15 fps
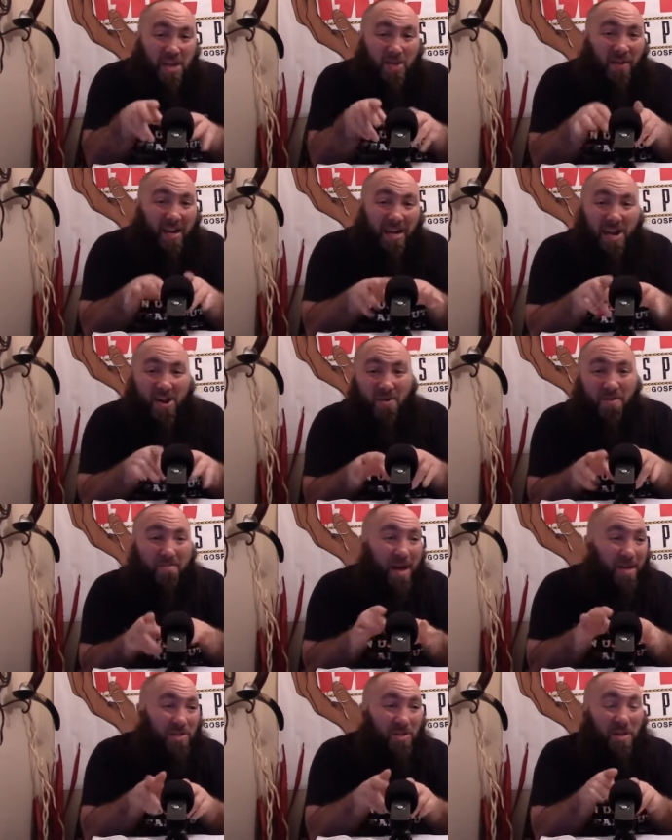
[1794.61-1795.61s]
You want to know
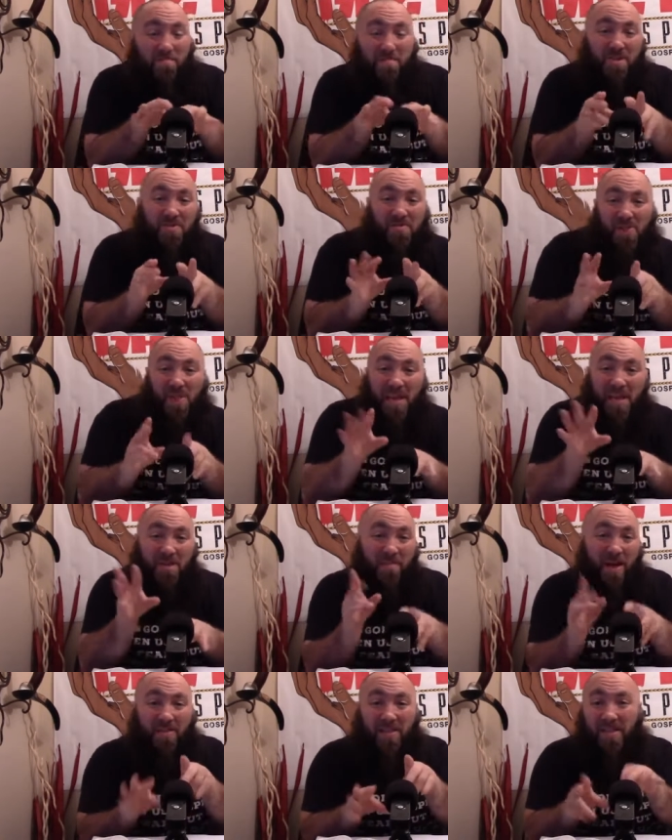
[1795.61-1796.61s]
about some new thing
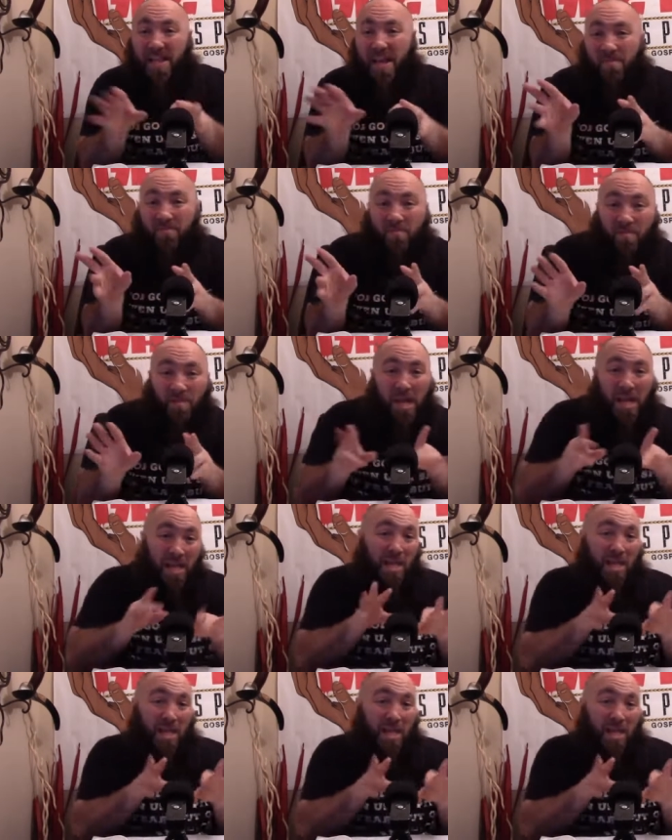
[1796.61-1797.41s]
about the devil,